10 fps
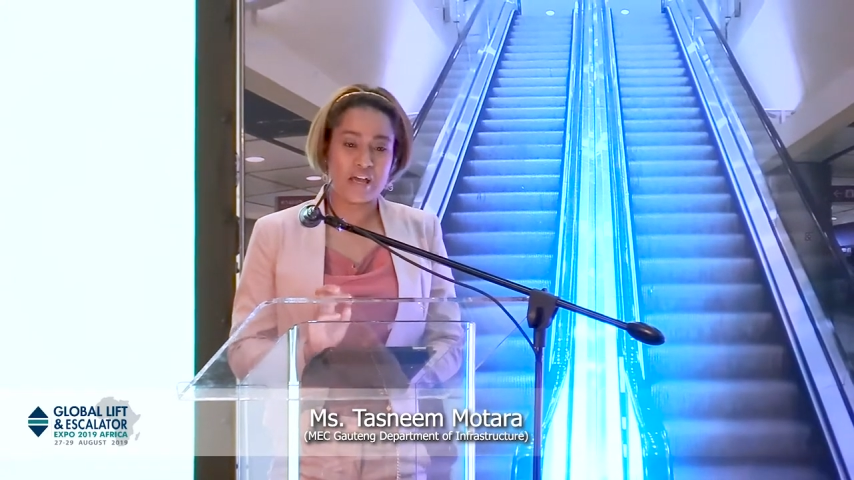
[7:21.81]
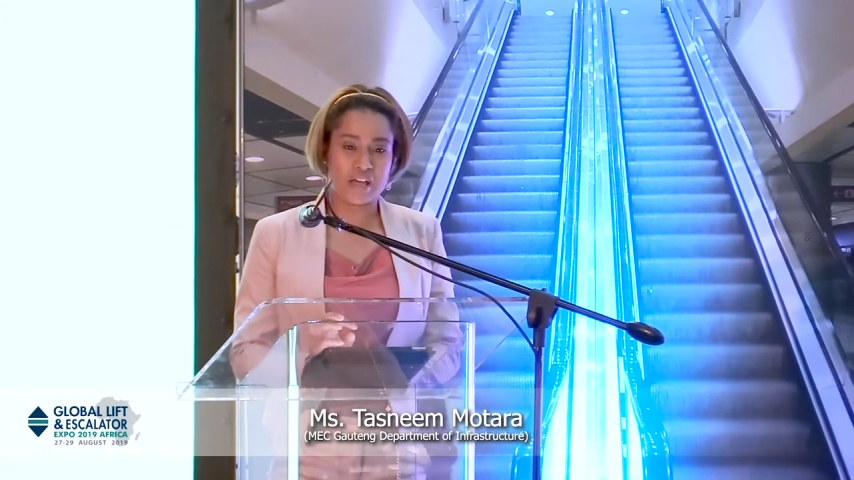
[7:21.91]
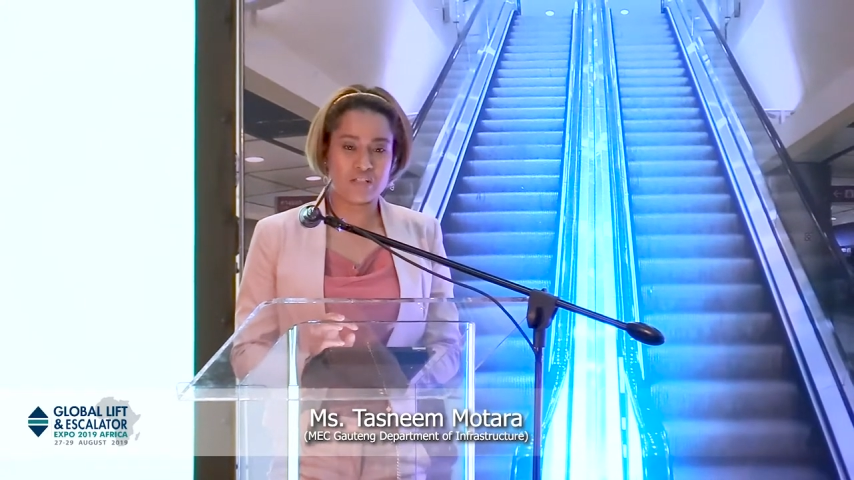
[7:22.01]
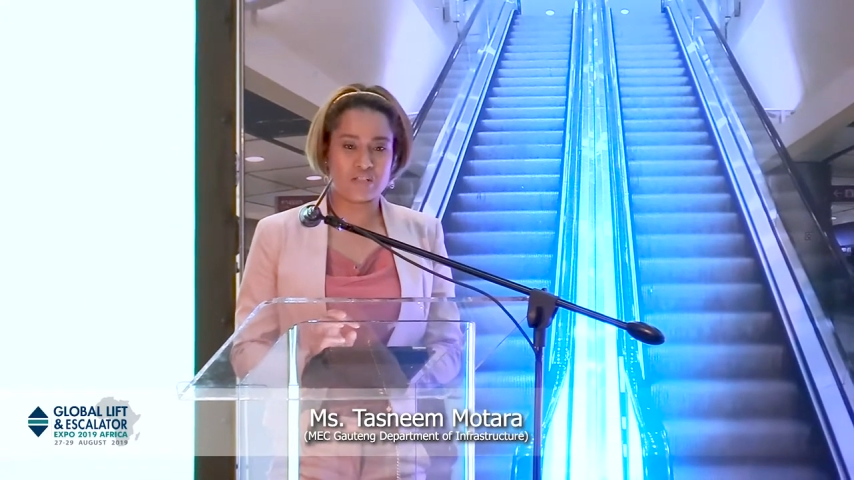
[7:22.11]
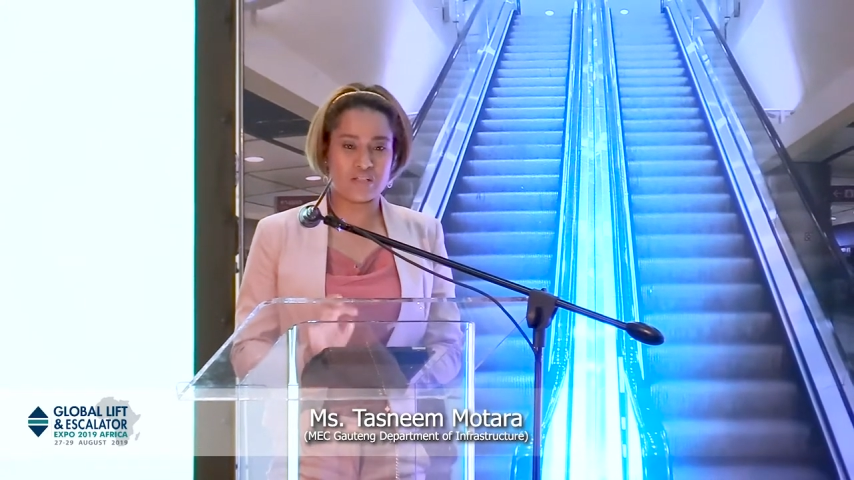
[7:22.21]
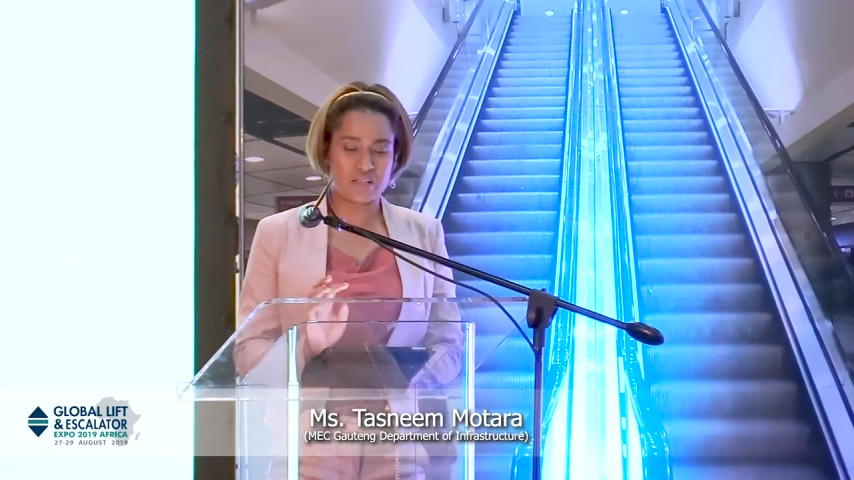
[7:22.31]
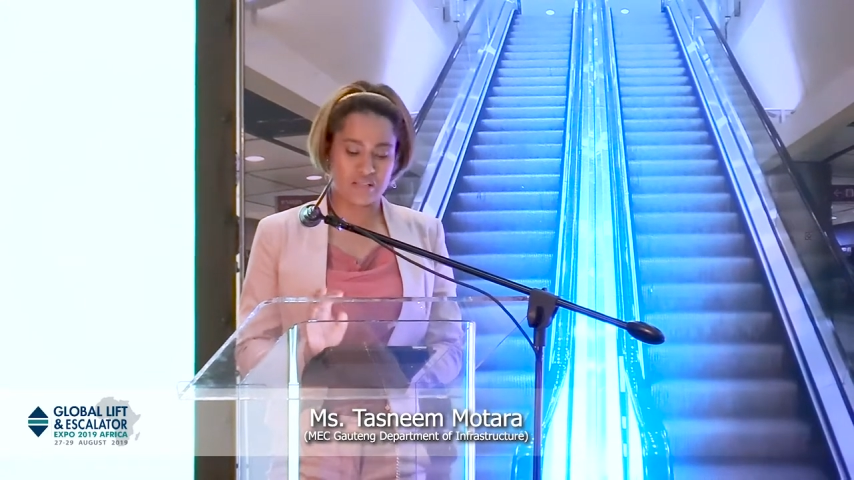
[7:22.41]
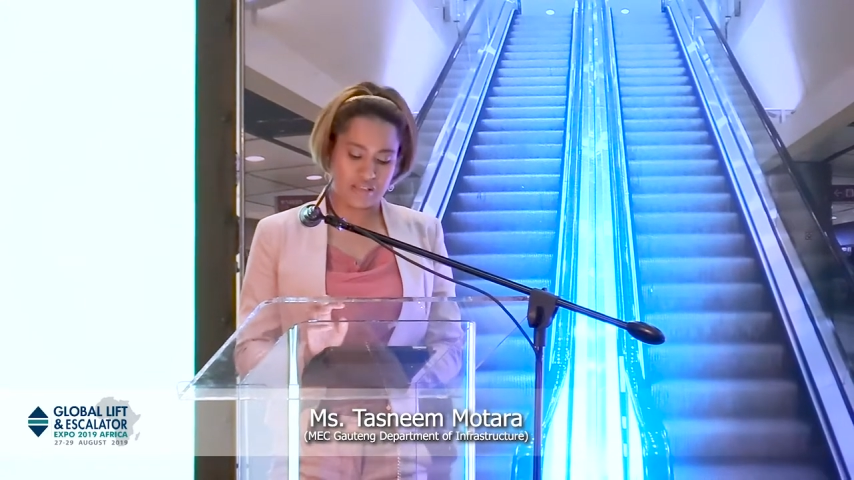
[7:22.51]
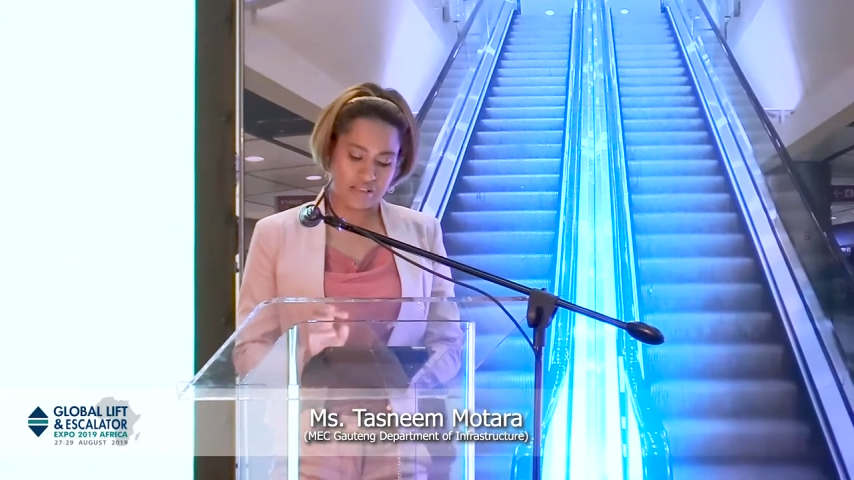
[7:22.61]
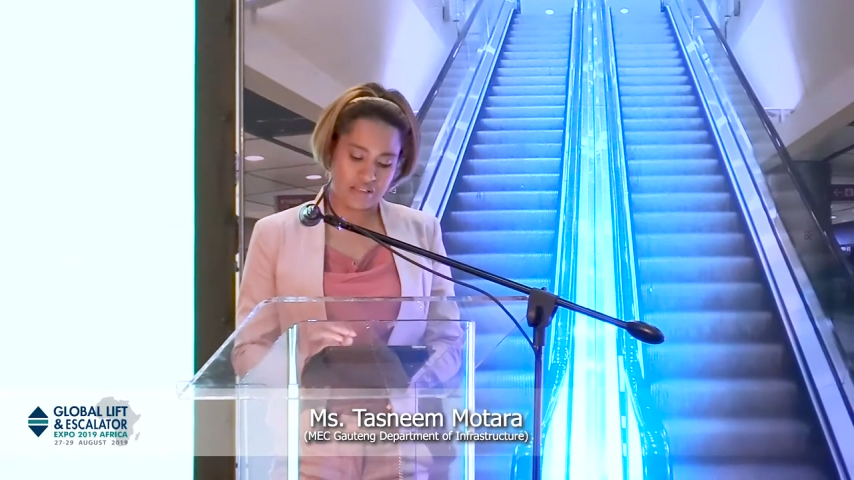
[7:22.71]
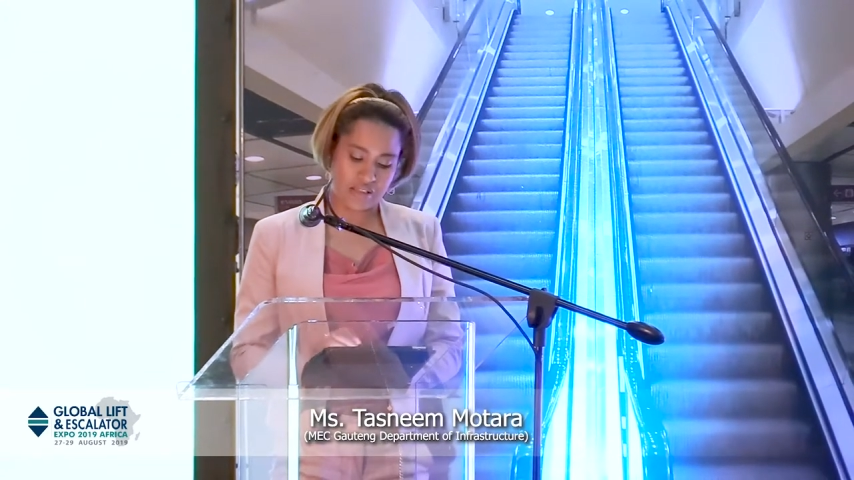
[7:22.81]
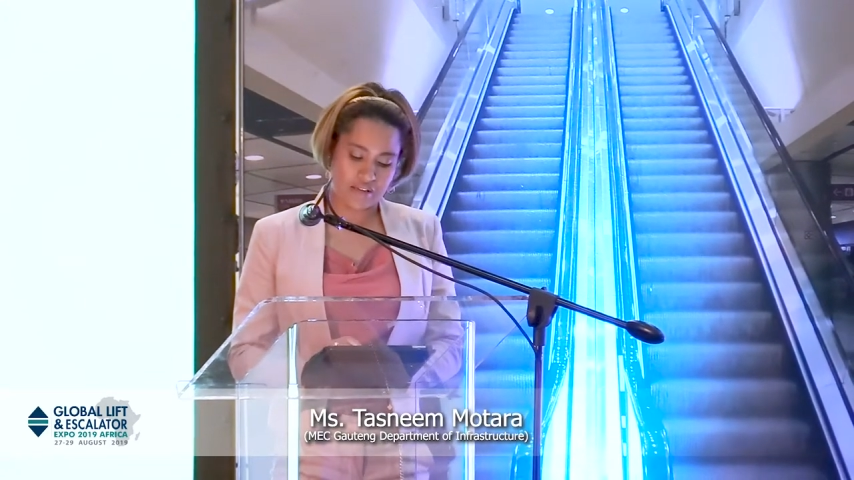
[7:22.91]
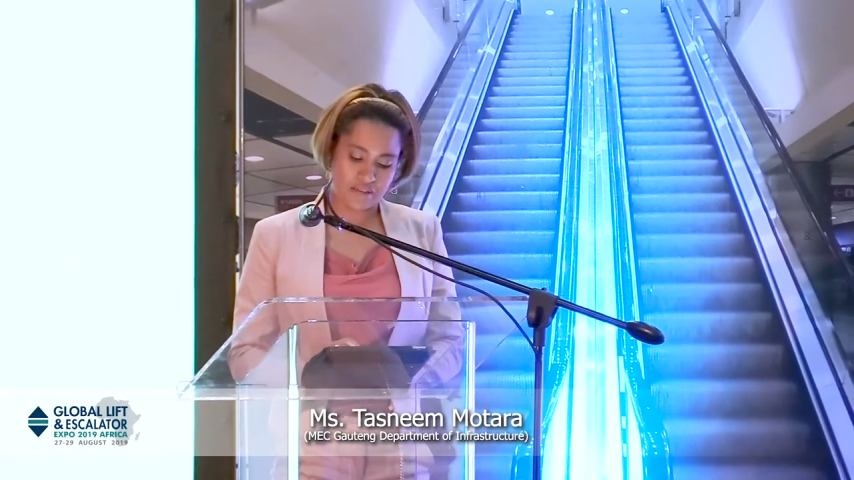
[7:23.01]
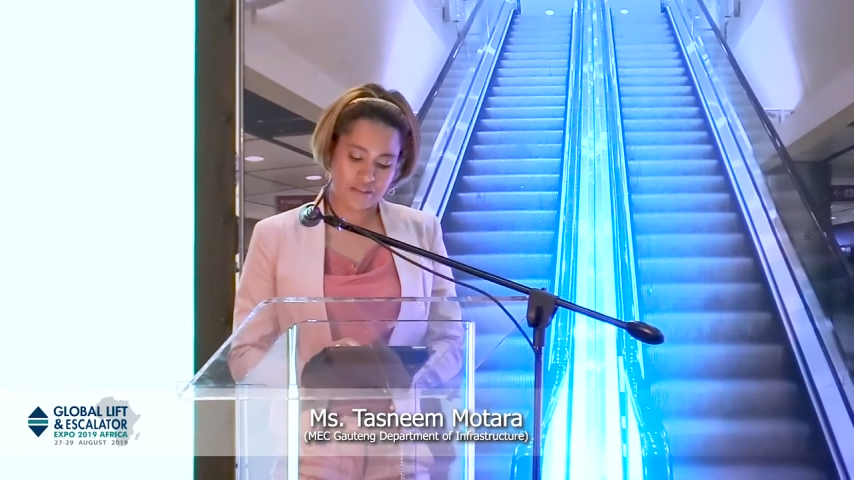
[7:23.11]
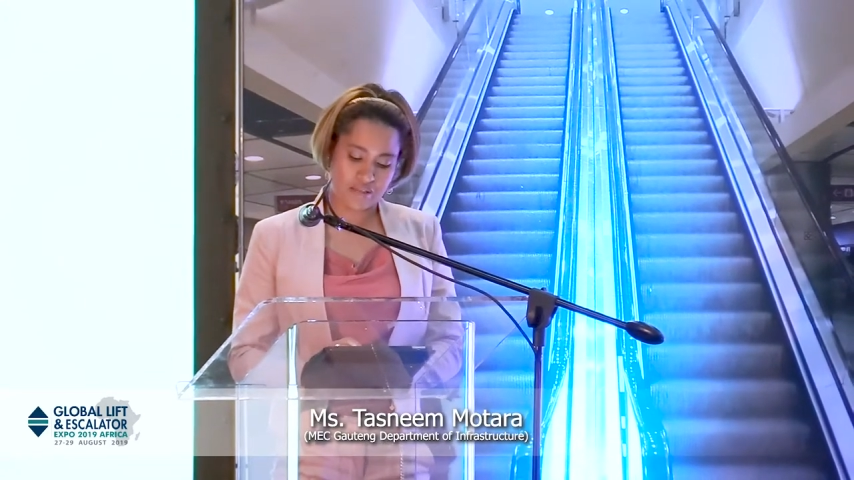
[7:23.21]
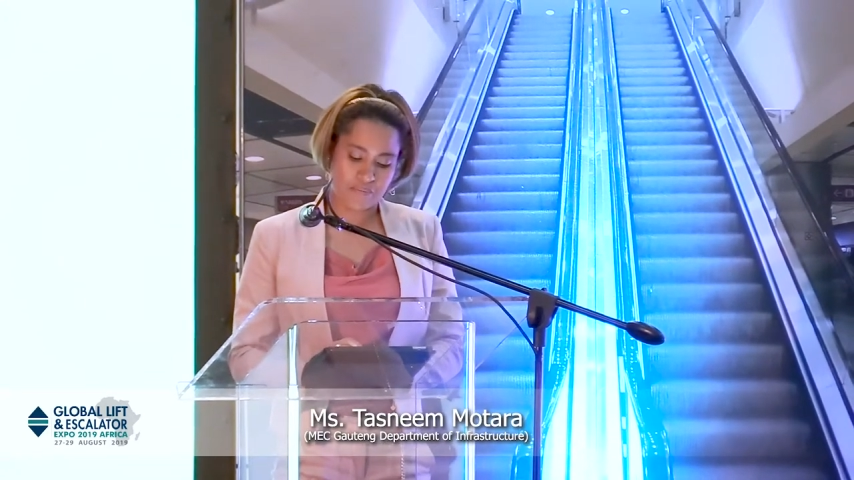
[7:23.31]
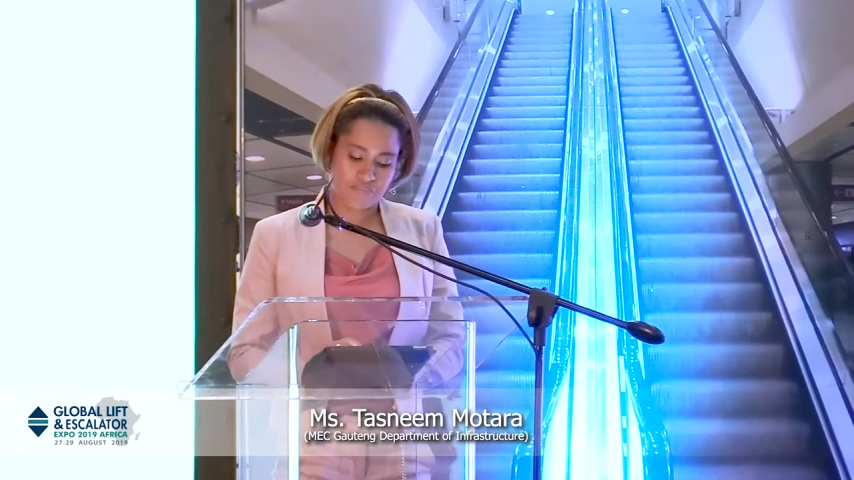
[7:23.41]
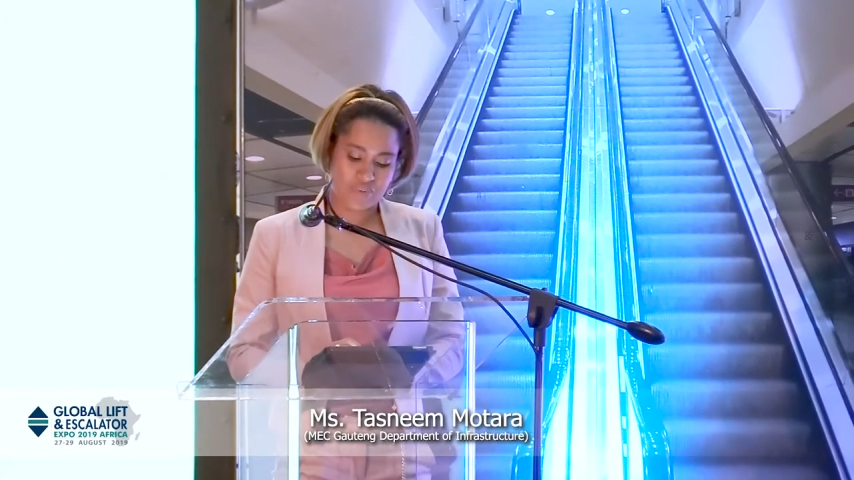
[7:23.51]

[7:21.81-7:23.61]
engineers, and designers.